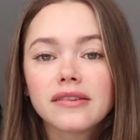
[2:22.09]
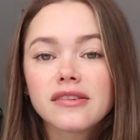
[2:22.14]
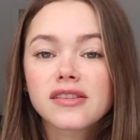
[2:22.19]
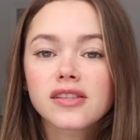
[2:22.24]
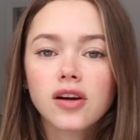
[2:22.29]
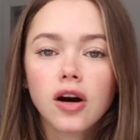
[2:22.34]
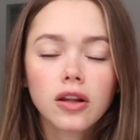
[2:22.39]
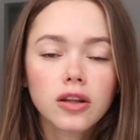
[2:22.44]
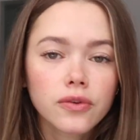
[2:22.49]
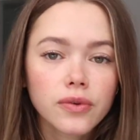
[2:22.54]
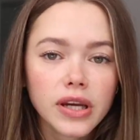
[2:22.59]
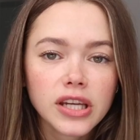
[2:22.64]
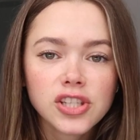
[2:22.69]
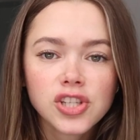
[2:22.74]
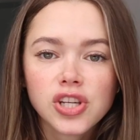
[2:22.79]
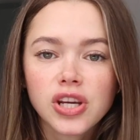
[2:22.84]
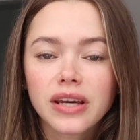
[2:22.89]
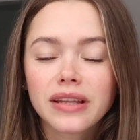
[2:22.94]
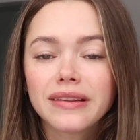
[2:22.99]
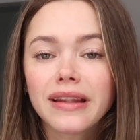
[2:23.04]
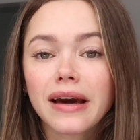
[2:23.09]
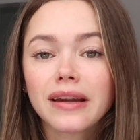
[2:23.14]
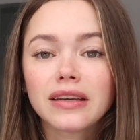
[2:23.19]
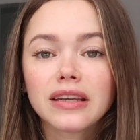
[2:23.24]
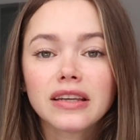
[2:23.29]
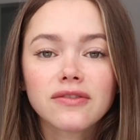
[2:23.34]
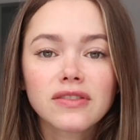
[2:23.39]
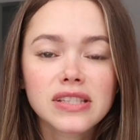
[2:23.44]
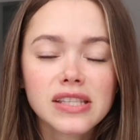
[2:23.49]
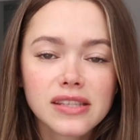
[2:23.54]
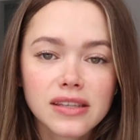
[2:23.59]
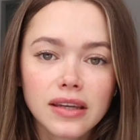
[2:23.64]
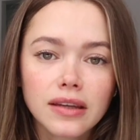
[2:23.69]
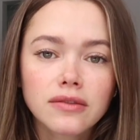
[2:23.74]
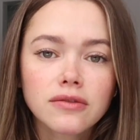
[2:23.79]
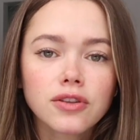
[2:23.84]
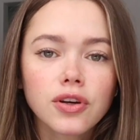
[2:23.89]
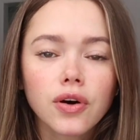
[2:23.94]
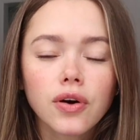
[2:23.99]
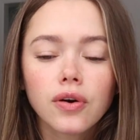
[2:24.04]
discoloration, not even
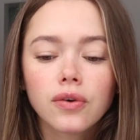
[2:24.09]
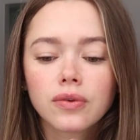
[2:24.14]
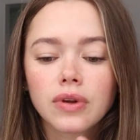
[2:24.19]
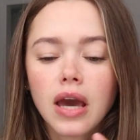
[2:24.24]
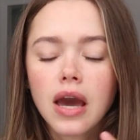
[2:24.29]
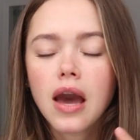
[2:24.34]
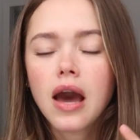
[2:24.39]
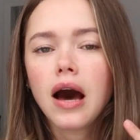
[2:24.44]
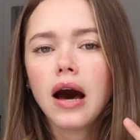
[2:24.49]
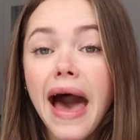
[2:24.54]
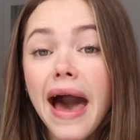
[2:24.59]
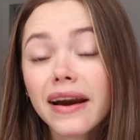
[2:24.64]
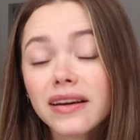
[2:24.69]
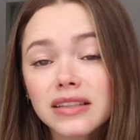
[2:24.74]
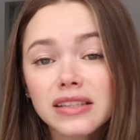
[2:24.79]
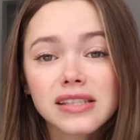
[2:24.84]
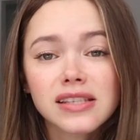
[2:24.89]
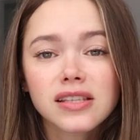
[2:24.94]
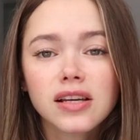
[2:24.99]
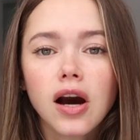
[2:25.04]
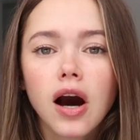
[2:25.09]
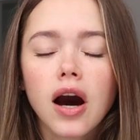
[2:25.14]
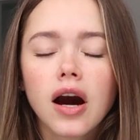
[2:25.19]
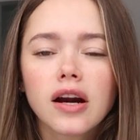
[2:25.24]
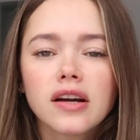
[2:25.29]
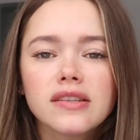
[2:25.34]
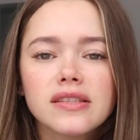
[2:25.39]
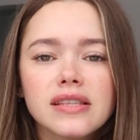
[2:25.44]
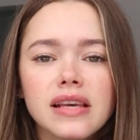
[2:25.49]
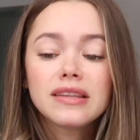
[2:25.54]
skin tone, acne scars.